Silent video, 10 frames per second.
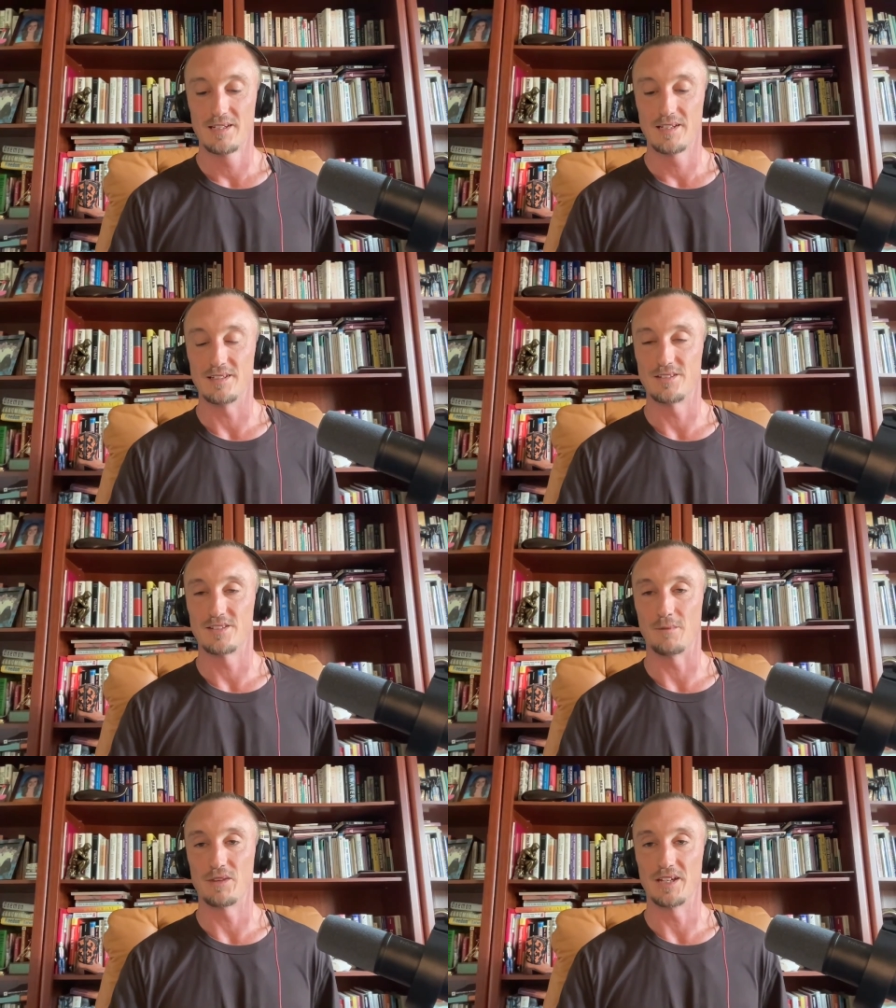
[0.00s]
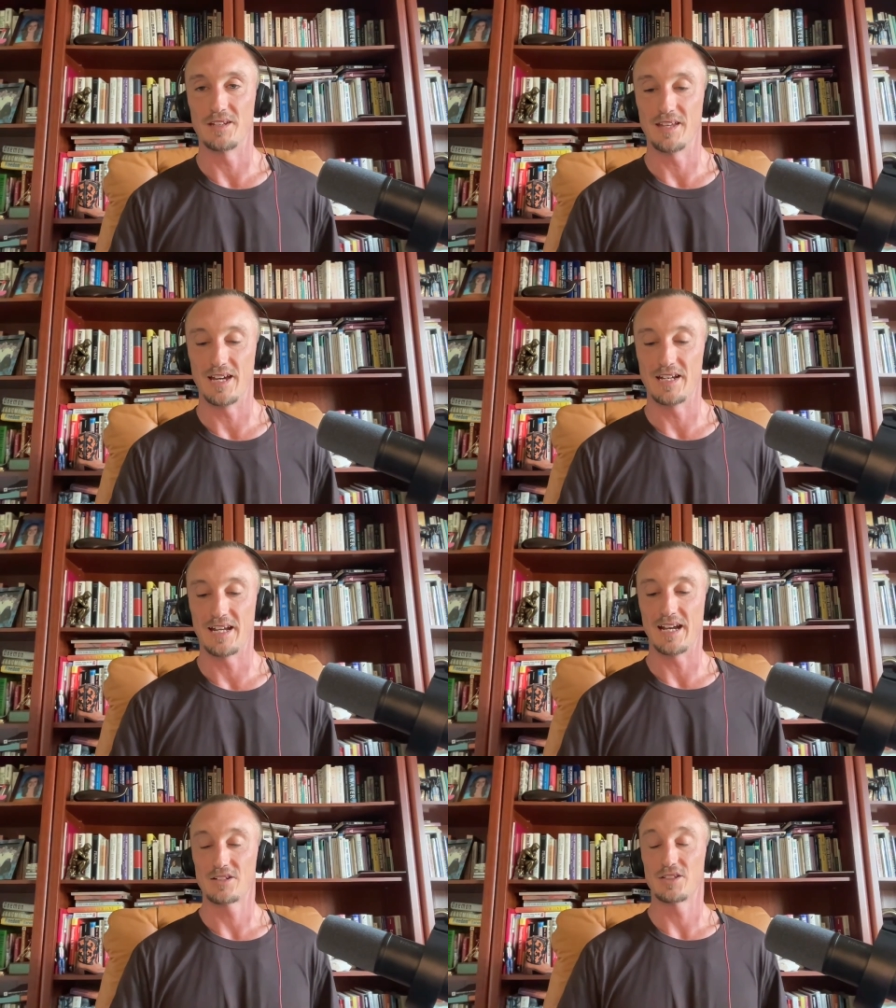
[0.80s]
is something that,
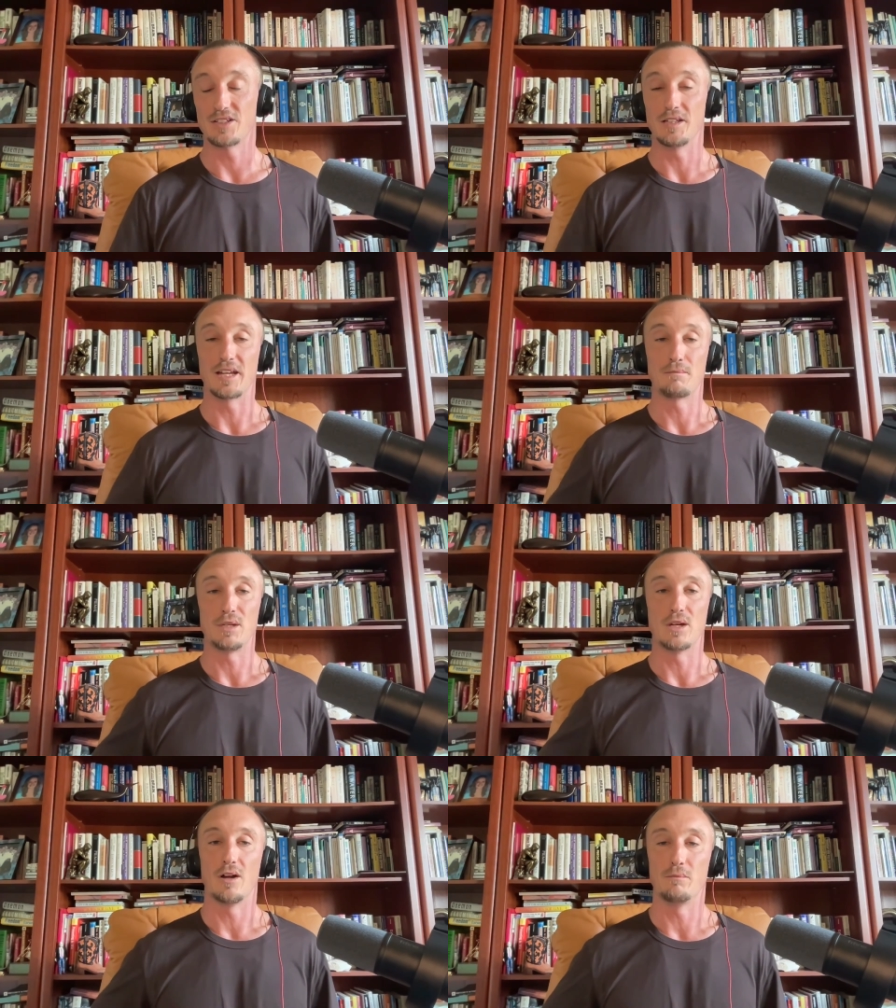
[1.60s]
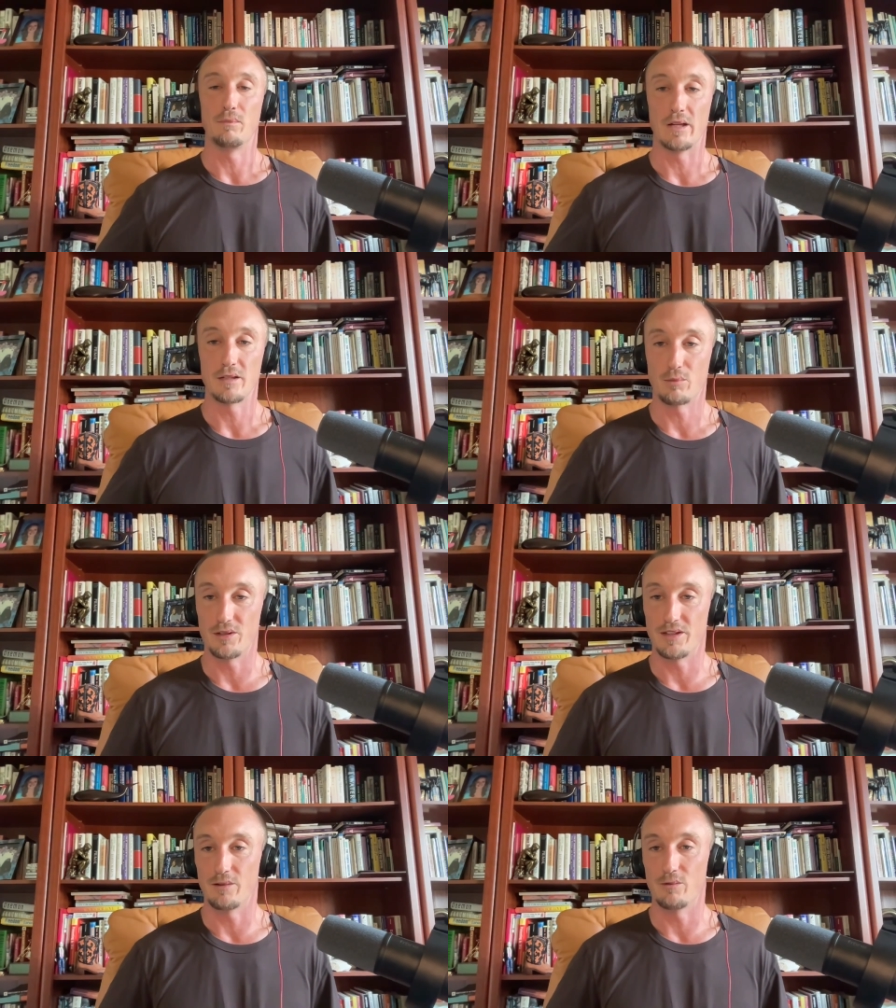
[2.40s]
and actually like beyond belly
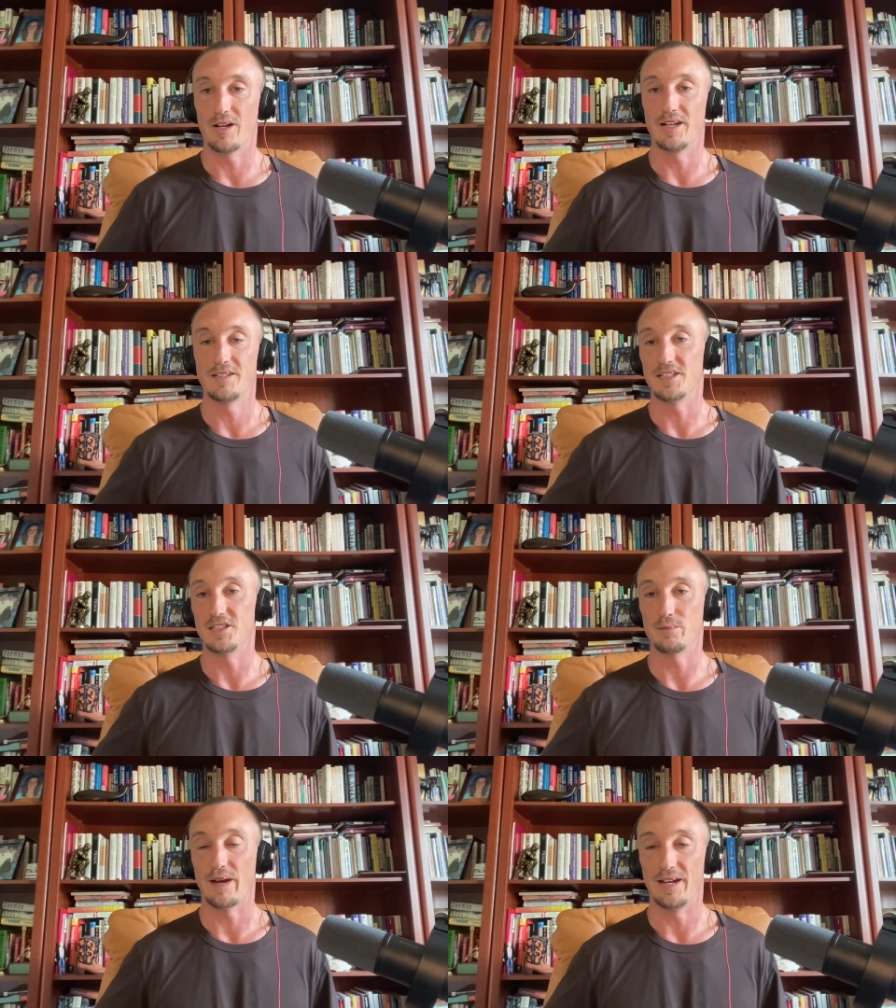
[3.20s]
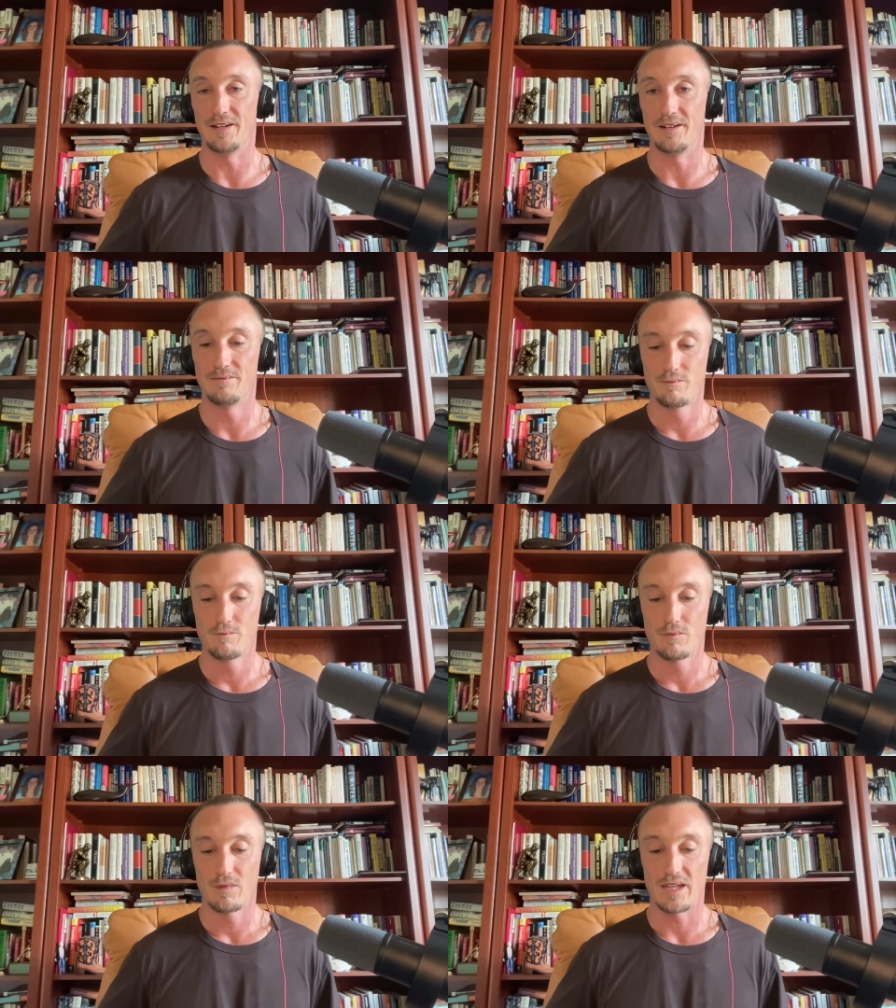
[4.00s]
breathing, what I teach men
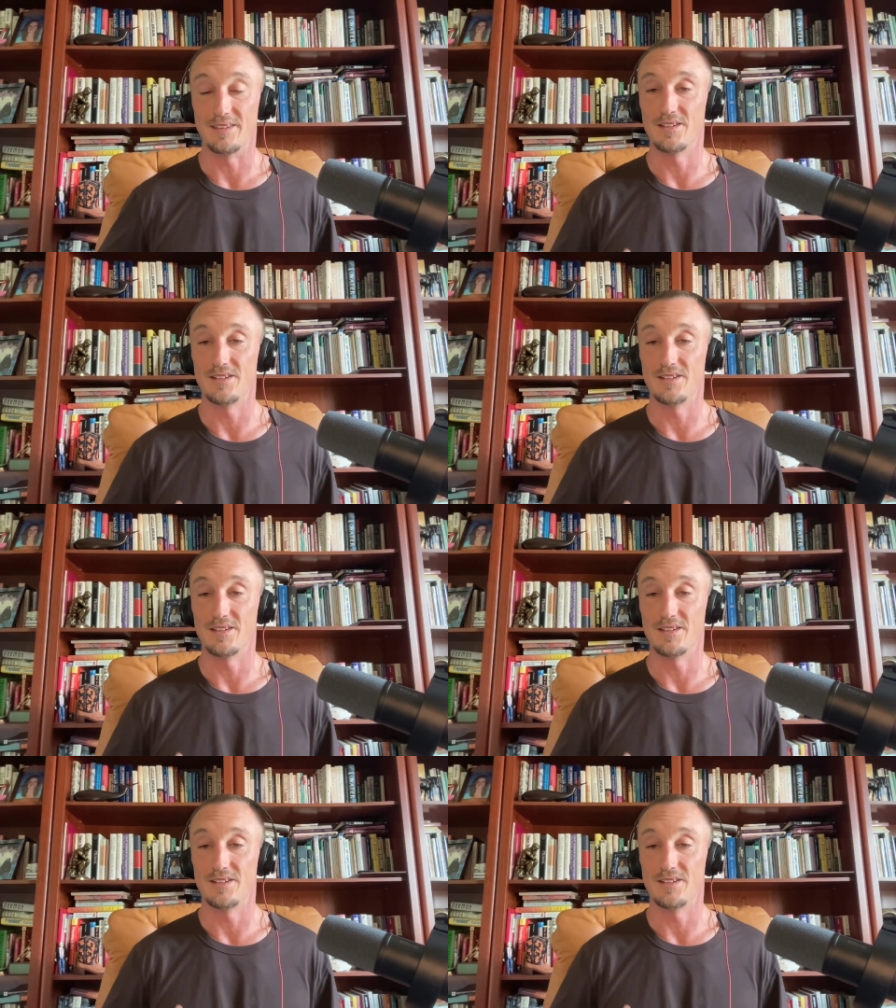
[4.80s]
in the